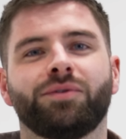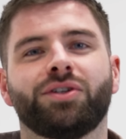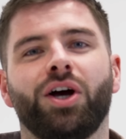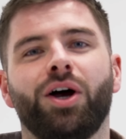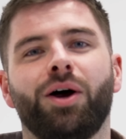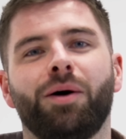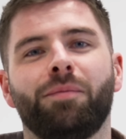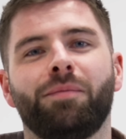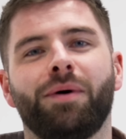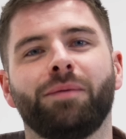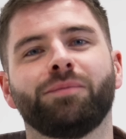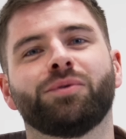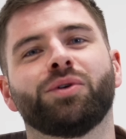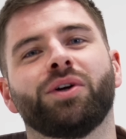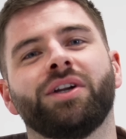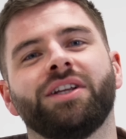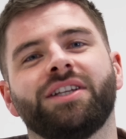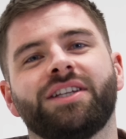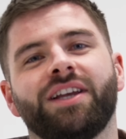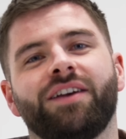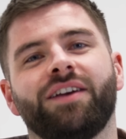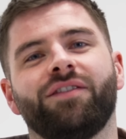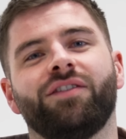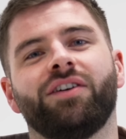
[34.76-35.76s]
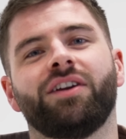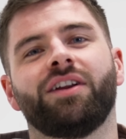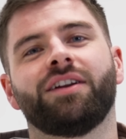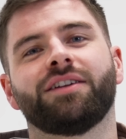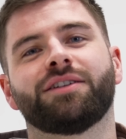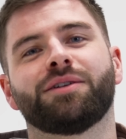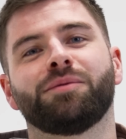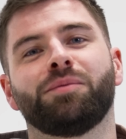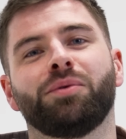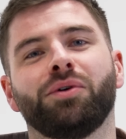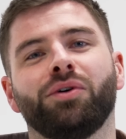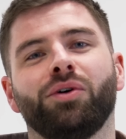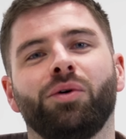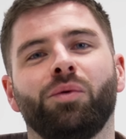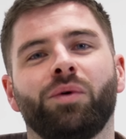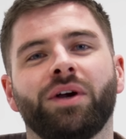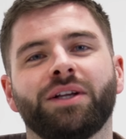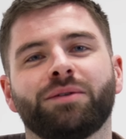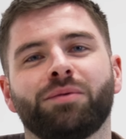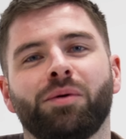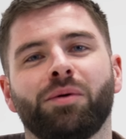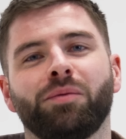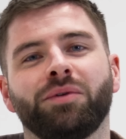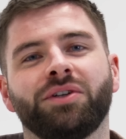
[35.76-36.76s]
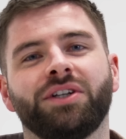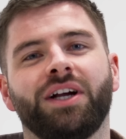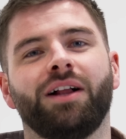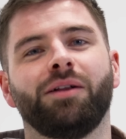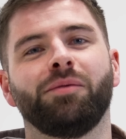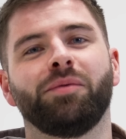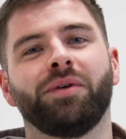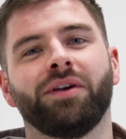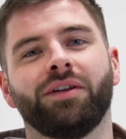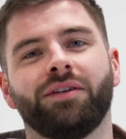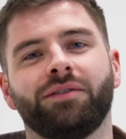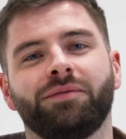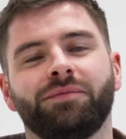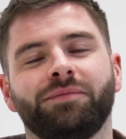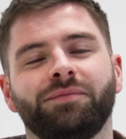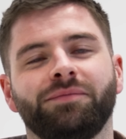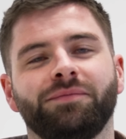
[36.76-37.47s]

Tom, I'm 27 and I support West Bromwich Albion.